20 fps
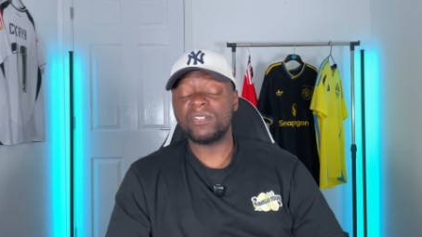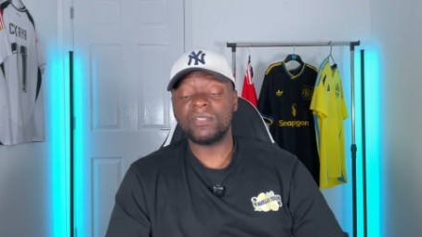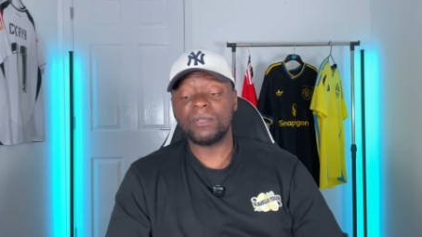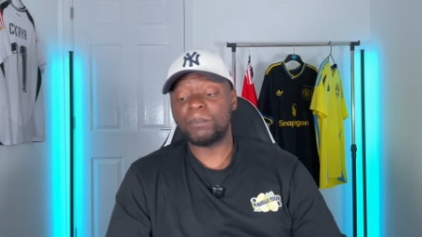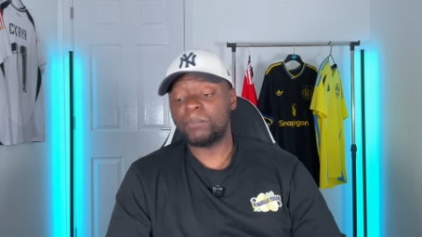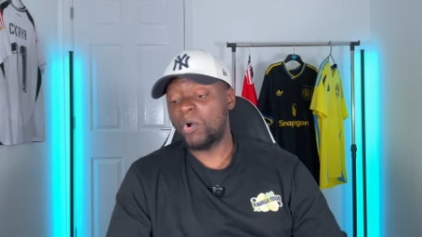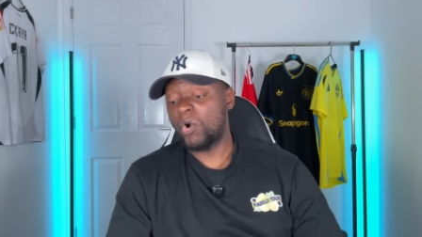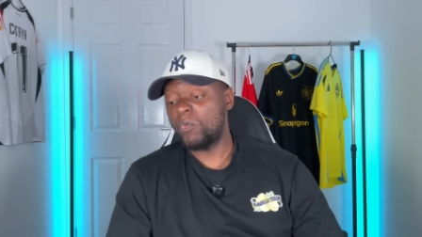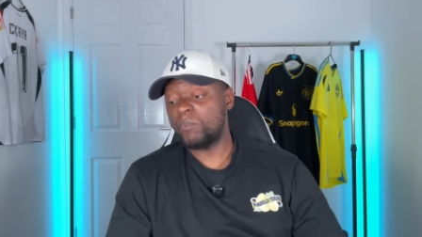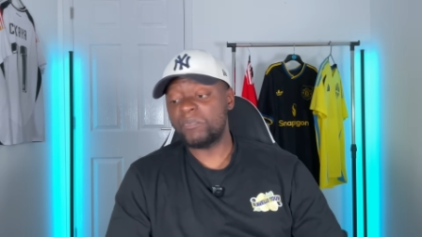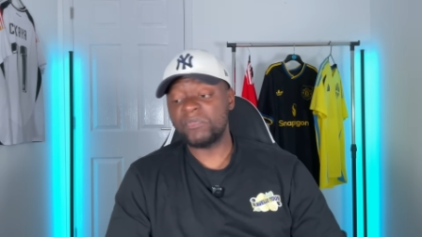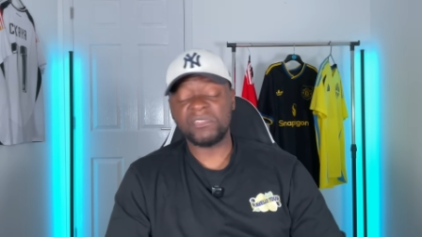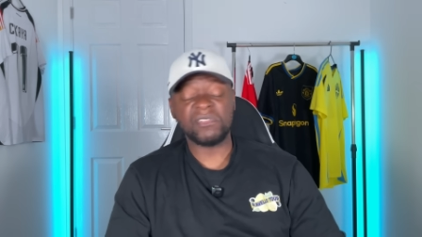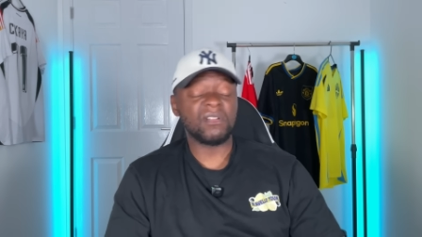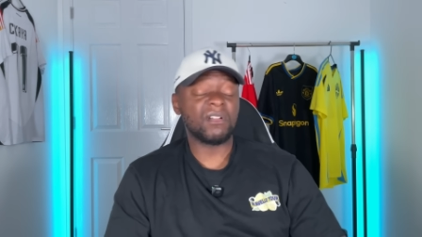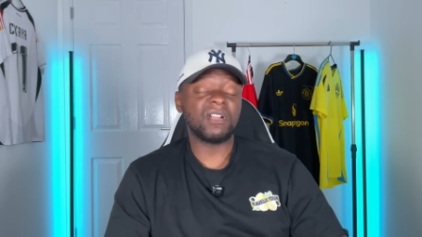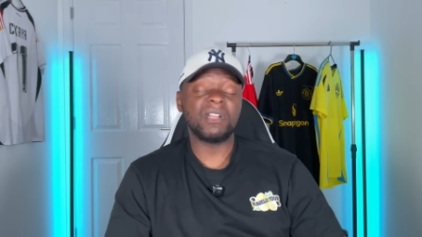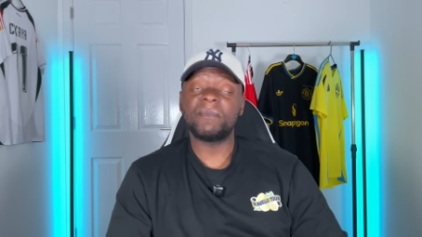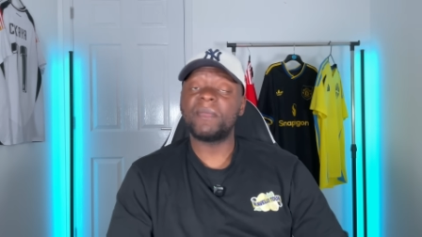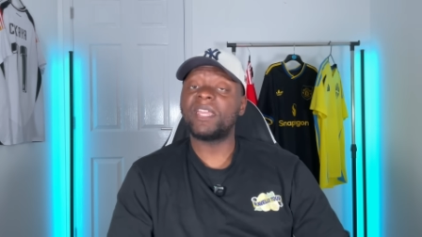The Pope is not
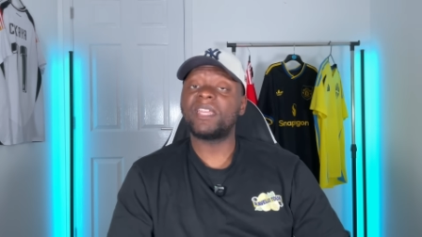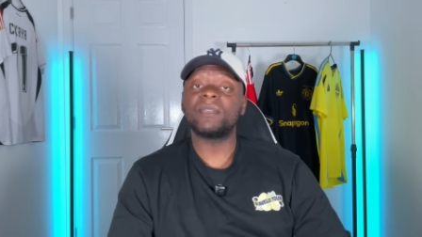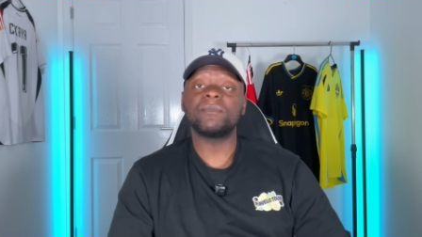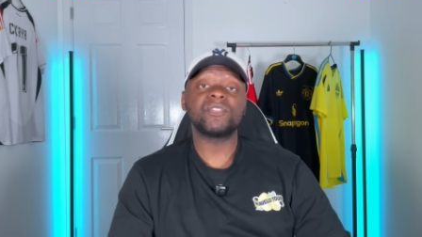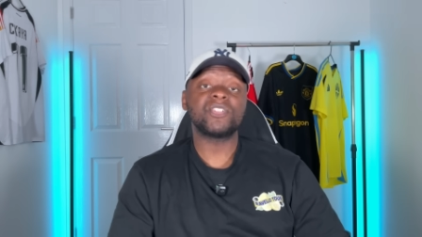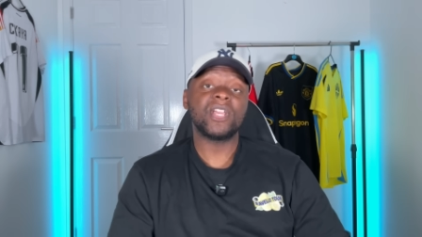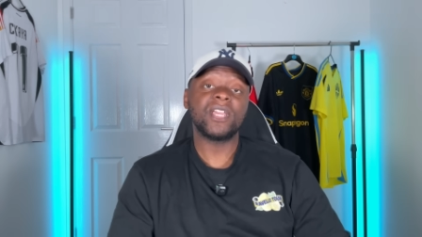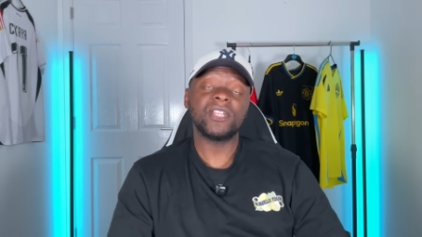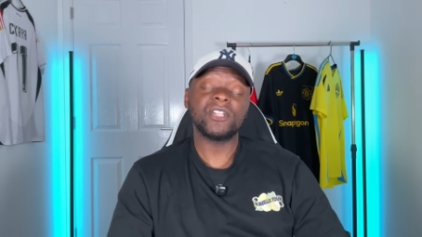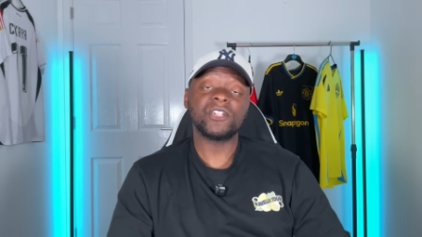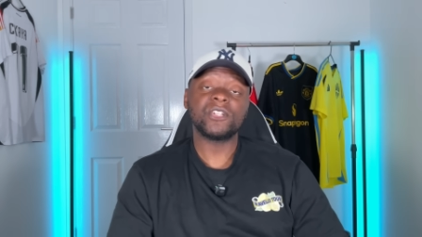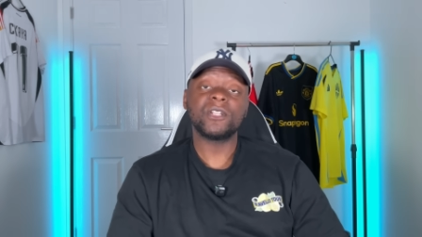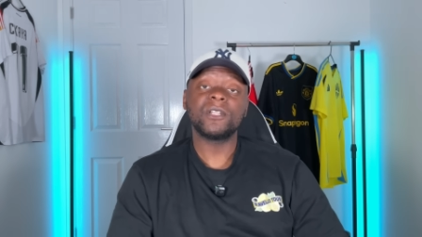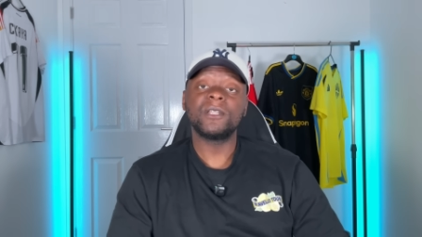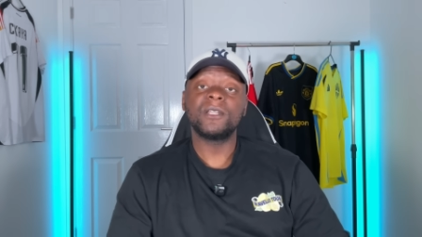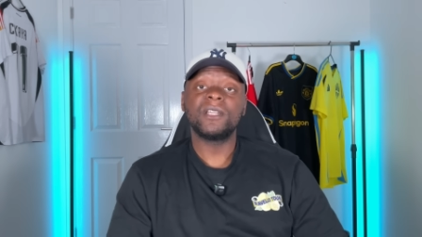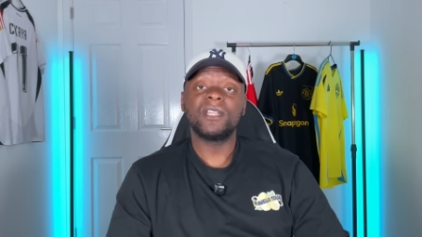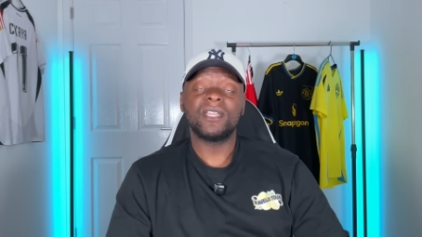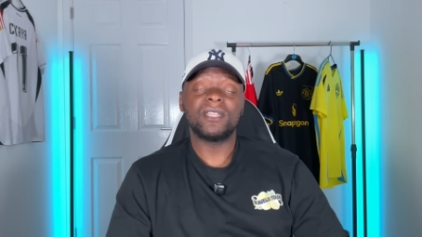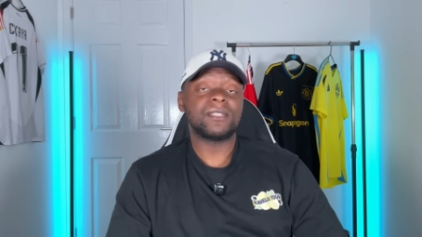going to make him change
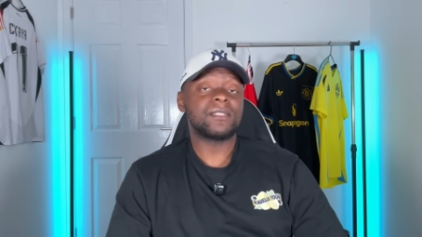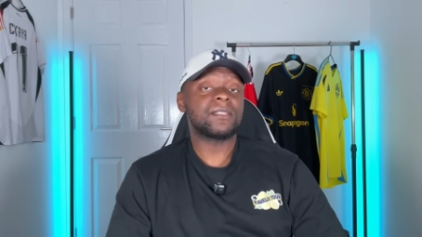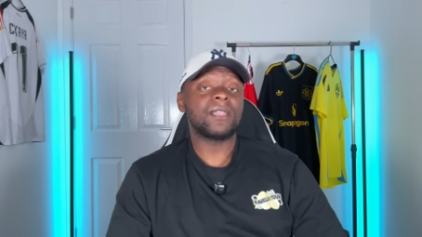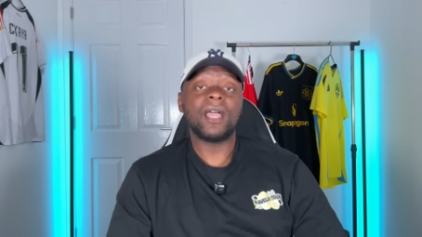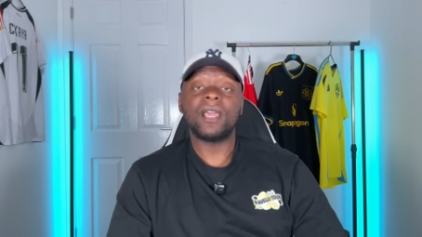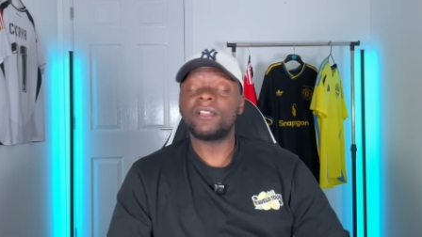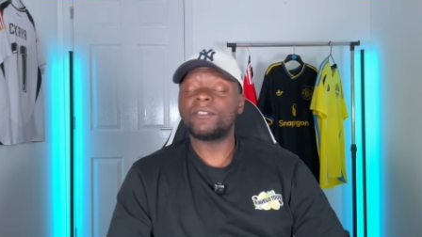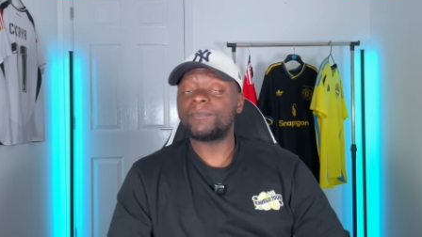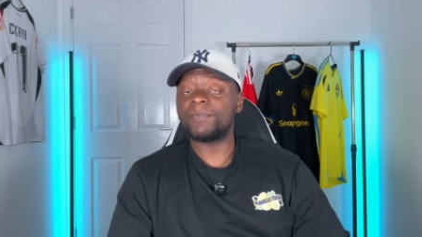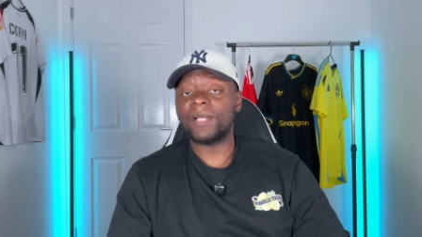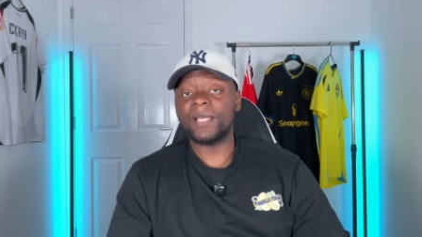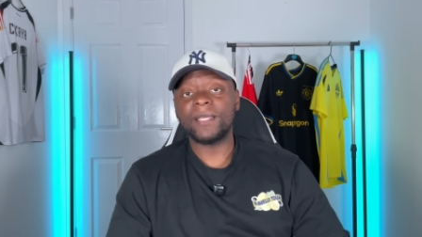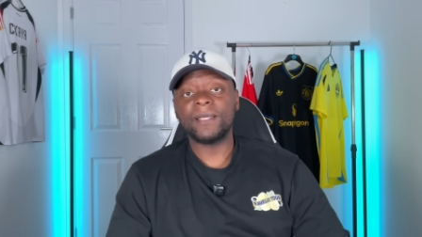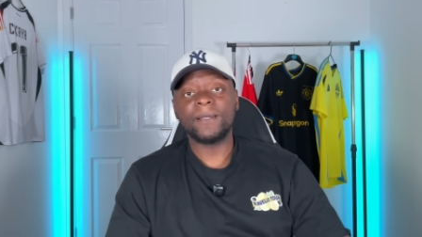his style of play.